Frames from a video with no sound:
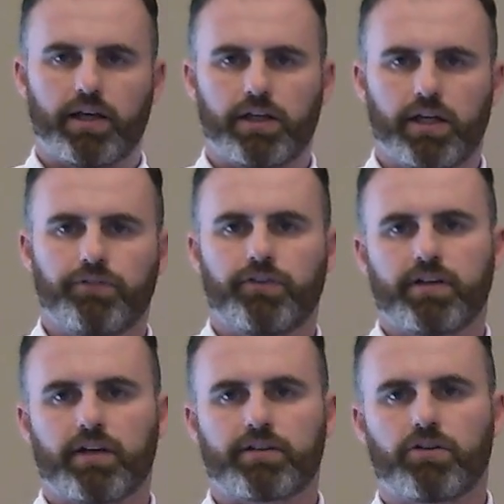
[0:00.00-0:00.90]
If he
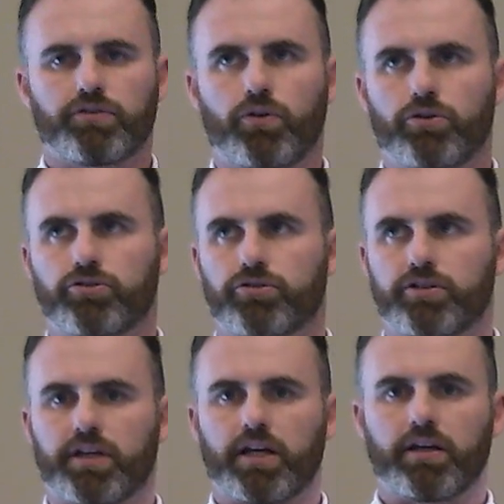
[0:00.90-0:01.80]
takes out his phone during the
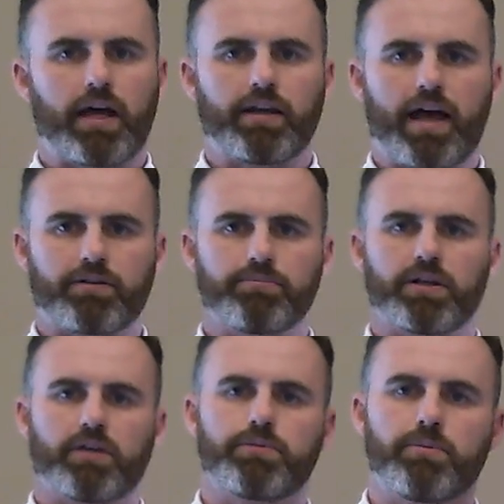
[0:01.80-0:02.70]
day and he hasn't been
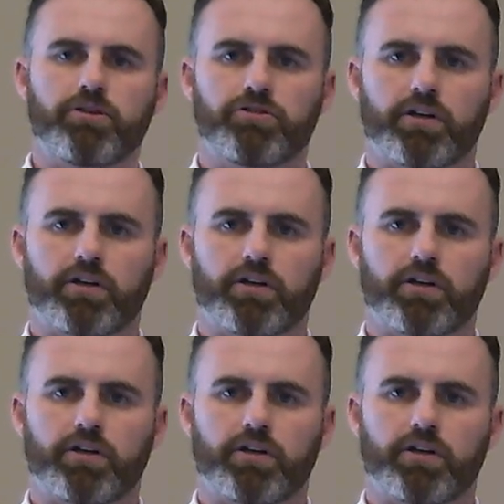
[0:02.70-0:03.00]
given permission to